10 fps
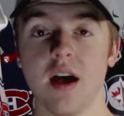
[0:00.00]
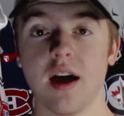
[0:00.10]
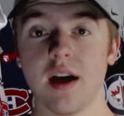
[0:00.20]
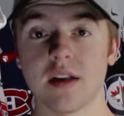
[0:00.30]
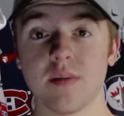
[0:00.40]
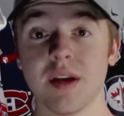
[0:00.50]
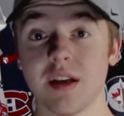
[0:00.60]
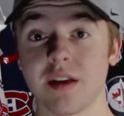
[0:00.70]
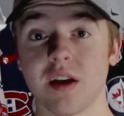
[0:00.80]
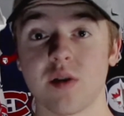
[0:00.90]
to me, I
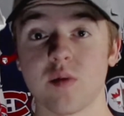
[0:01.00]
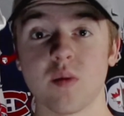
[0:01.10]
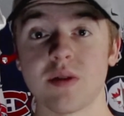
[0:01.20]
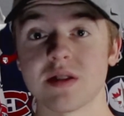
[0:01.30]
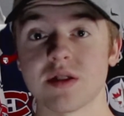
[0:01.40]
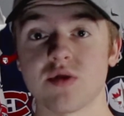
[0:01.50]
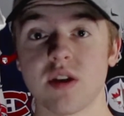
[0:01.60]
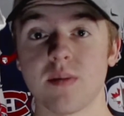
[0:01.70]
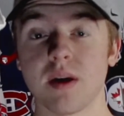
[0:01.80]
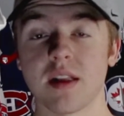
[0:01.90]
think Ottawa wins this
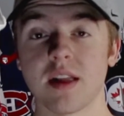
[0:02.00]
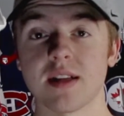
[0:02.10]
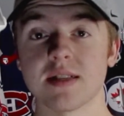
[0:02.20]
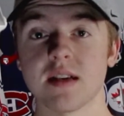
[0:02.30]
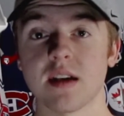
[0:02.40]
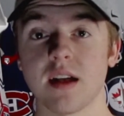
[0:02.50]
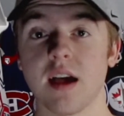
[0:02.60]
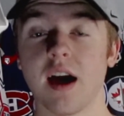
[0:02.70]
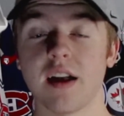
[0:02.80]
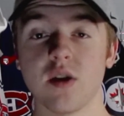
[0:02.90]
trade by a landslide.
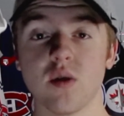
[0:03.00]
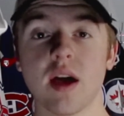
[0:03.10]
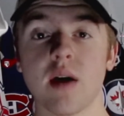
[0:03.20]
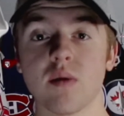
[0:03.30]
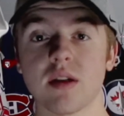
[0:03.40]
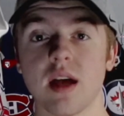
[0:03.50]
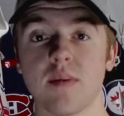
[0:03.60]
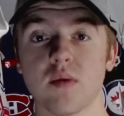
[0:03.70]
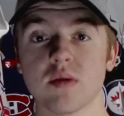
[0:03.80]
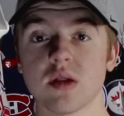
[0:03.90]
I do get what
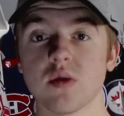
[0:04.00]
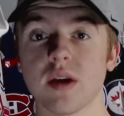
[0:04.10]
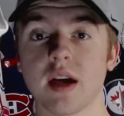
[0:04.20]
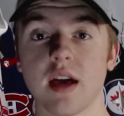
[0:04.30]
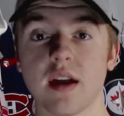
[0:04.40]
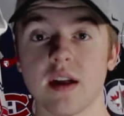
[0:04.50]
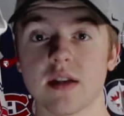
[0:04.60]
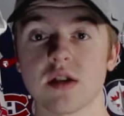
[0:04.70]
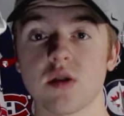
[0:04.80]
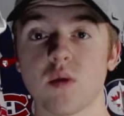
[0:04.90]
Tampa was doing, and it
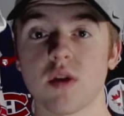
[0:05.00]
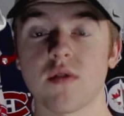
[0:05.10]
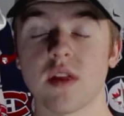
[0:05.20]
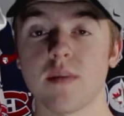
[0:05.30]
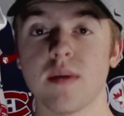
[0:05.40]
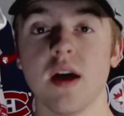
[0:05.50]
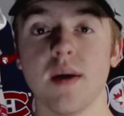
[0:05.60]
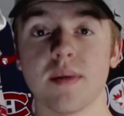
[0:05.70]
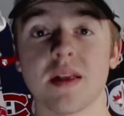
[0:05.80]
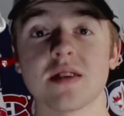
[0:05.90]
is going to work for them,
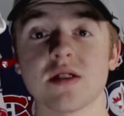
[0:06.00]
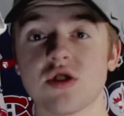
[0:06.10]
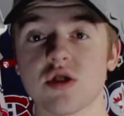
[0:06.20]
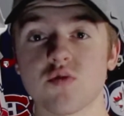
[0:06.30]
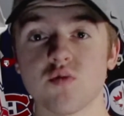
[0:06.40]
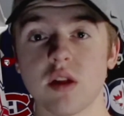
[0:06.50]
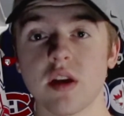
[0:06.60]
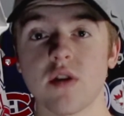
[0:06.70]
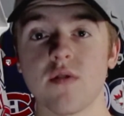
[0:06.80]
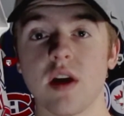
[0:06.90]
but this is just really
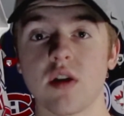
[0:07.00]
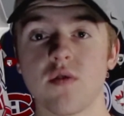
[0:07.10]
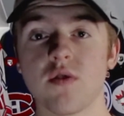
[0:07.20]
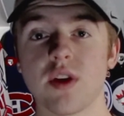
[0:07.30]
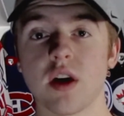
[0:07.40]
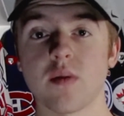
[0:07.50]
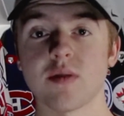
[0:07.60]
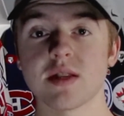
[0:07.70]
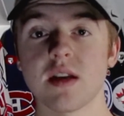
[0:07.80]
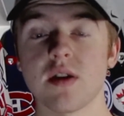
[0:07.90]
good value for the Ottawa
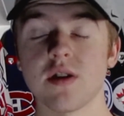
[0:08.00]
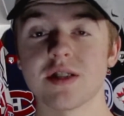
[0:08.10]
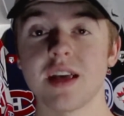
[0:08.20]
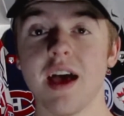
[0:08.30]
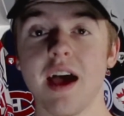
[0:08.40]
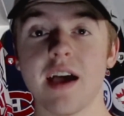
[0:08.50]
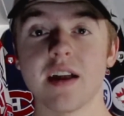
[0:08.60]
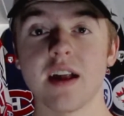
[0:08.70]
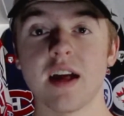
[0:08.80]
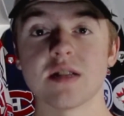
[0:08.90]
Senators, and
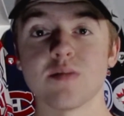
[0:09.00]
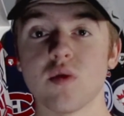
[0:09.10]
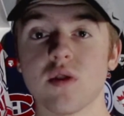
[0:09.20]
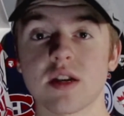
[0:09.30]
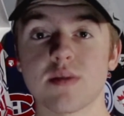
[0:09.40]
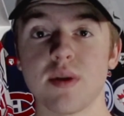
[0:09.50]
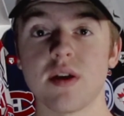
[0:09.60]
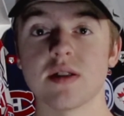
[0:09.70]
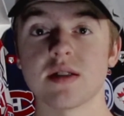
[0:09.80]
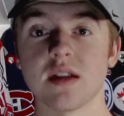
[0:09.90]
it adds more
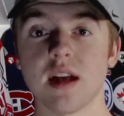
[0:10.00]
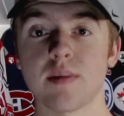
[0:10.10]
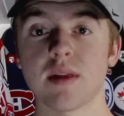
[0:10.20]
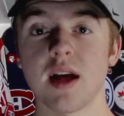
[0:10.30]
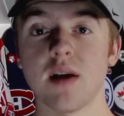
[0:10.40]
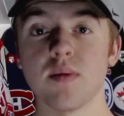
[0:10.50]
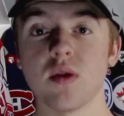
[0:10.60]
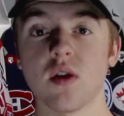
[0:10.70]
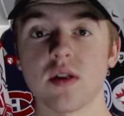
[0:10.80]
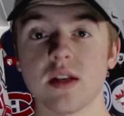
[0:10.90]
experience and depth to help
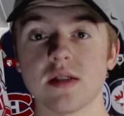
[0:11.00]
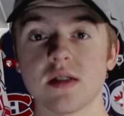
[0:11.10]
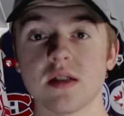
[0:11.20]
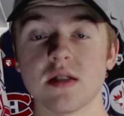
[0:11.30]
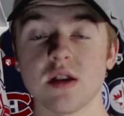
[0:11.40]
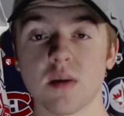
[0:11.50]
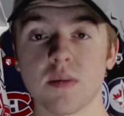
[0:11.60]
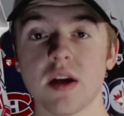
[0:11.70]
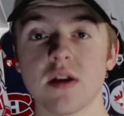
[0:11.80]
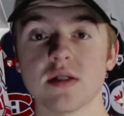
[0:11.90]
along these young
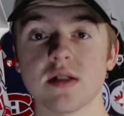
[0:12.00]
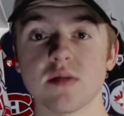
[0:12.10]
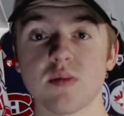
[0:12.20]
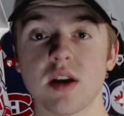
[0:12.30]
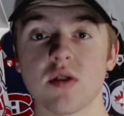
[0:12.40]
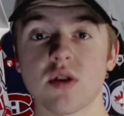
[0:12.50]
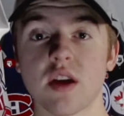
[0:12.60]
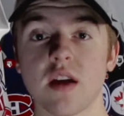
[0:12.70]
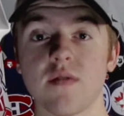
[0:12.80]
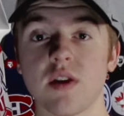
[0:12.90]
players, since we are
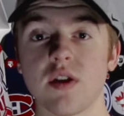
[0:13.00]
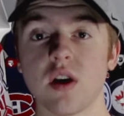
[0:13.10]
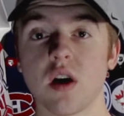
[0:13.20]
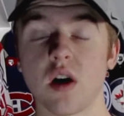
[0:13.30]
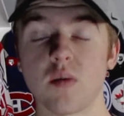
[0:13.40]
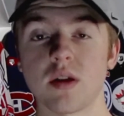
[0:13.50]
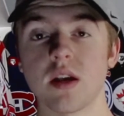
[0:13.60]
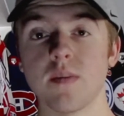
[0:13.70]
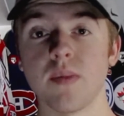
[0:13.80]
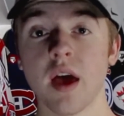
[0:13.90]
looking at a very young Ottawa
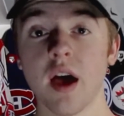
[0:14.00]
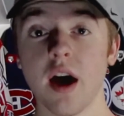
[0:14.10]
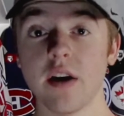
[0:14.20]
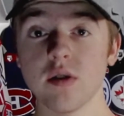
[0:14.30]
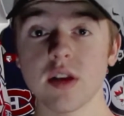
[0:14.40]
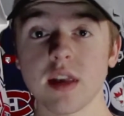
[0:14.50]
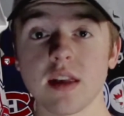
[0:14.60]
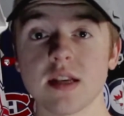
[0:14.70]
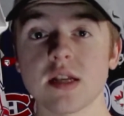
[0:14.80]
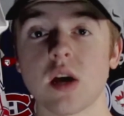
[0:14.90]
team. I do think
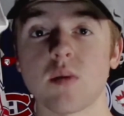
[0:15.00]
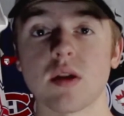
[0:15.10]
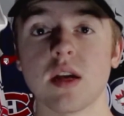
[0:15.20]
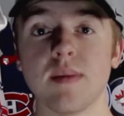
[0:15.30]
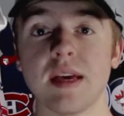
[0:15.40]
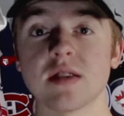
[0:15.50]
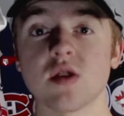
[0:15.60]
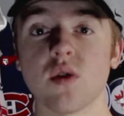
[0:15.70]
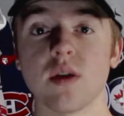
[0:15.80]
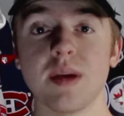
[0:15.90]
that this Ottawa team is
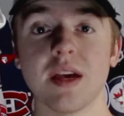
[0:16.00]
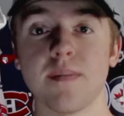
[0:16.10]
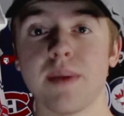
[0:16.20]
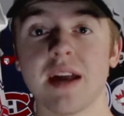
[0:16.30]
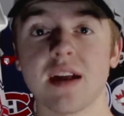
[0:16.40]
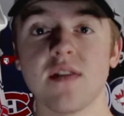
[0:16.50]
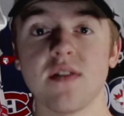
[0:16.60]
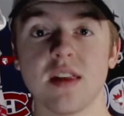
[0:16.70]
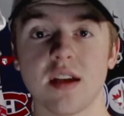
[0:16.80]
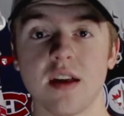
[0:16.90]
going to be competitive
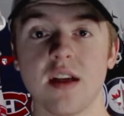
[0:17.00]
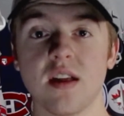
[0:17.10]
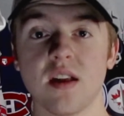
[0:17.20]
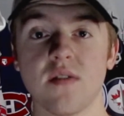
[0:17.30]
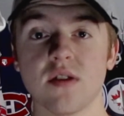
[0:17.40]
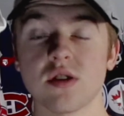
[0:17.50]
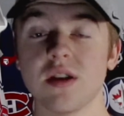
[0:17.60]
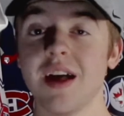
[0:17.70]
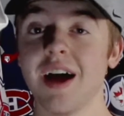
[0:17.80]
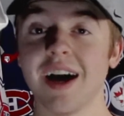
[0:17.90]
in the Canadian
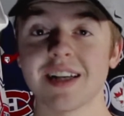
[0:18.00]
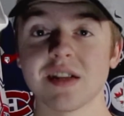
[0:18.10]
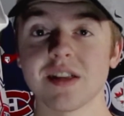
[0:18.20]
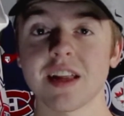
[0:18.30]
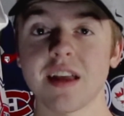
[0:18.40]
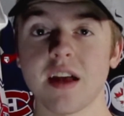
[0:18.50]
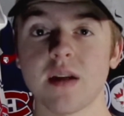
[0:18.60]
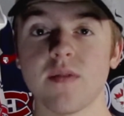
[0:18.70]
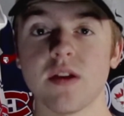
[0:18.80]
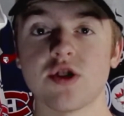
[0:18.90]
division. I still think they end
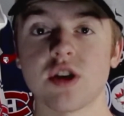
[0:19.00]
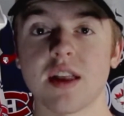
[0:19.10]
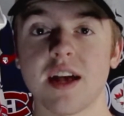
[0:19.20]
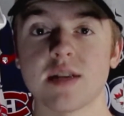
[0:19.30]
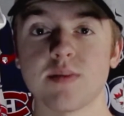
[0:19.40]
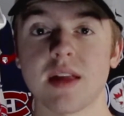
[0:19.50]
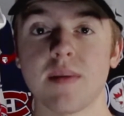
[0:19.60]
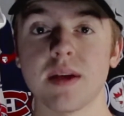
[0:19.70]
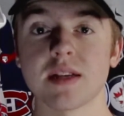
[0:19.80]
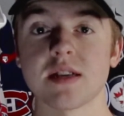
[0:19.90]
up finishing last, but
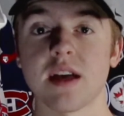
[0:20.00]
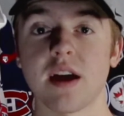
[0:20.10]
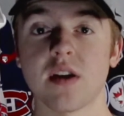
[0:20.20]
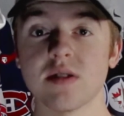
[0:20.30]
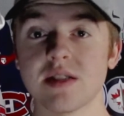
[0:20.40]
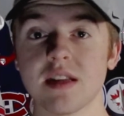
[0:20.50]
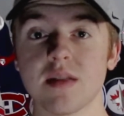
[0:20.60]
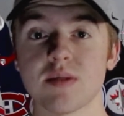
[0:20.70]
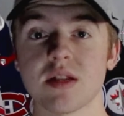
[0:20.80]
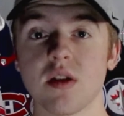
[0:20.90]
that being said, I could see
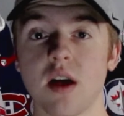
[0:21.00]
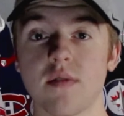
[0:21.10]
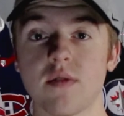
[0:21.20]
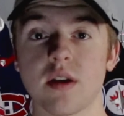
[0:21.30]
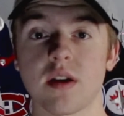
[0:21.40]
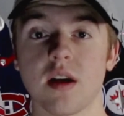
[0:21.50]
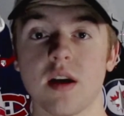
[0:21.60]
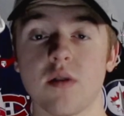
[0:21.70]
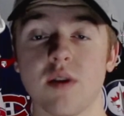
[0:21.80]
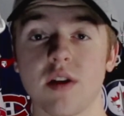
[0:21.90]
them still hovering
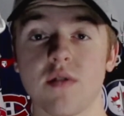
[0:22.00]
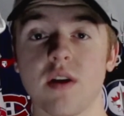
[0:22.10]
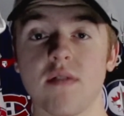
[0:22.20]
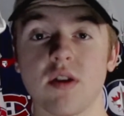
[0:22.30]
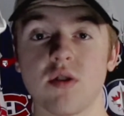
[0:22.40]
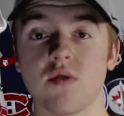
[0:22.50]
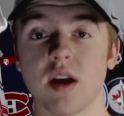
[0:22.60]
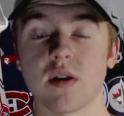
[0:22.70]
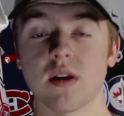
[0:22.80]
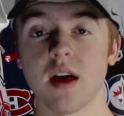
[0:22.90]
around a 500
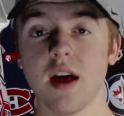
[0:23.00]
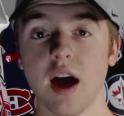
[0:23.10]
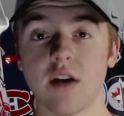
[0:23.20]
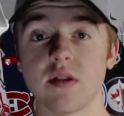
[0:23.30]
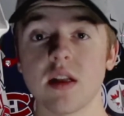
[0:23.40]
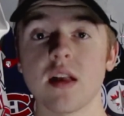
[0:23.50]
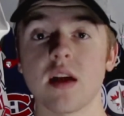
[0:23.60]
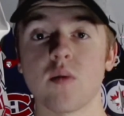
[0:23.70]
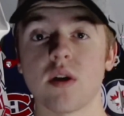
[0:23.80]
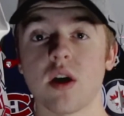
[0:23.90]
record. I really
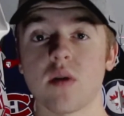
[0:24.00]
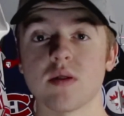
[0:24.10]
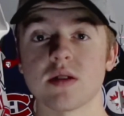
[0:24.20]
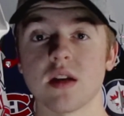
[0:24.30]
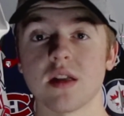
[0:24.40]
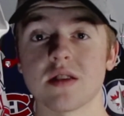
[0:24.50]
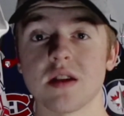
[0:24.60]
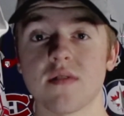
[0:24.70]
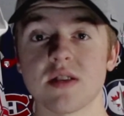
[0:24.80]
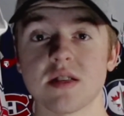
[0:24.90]
like what Ottawa's done this
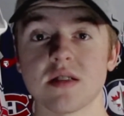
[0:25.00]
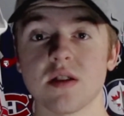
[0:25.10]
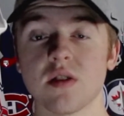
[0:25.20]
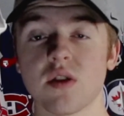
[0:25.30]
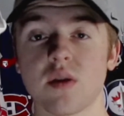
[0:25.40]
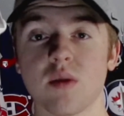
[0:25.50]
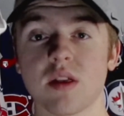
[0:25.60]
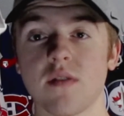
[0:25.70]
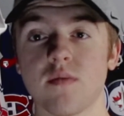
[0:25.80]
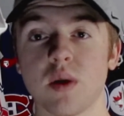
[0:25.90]
offseason. You look at what
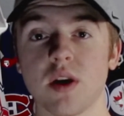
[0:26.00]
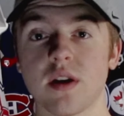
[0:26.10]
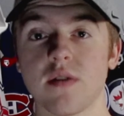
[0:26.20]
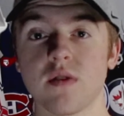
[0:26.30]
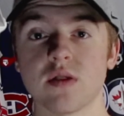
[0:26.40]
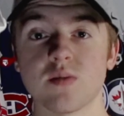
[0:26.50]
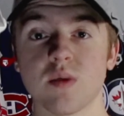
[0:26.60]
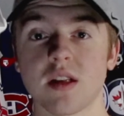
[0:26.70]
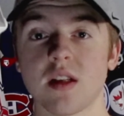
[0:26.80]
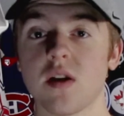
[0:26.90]
they've brought in versus
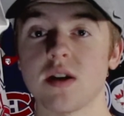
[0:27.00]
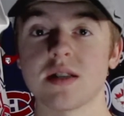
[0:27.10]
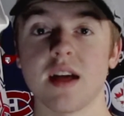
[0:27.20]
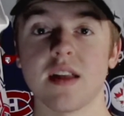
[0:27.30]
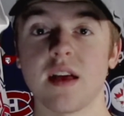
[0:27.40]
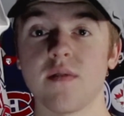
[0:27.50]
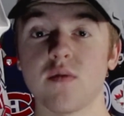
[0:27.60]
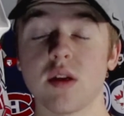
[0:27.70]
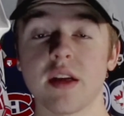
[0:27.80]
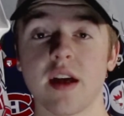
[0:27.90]
what they lost, and they've
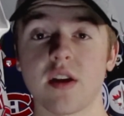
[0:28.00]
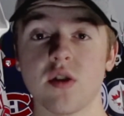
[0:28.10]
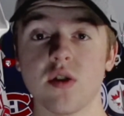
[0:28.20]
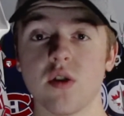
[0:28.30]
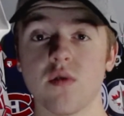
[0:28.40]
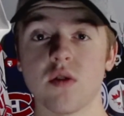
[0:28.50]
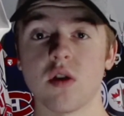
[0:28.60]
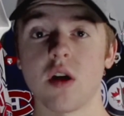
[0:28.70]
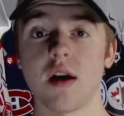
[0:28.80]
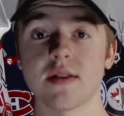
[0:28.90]
really had a good
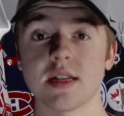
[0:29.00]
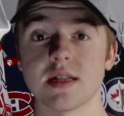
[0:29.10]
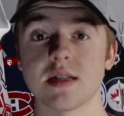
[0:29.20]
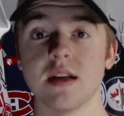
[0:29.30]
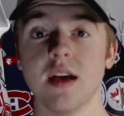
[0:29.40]
overall offseason,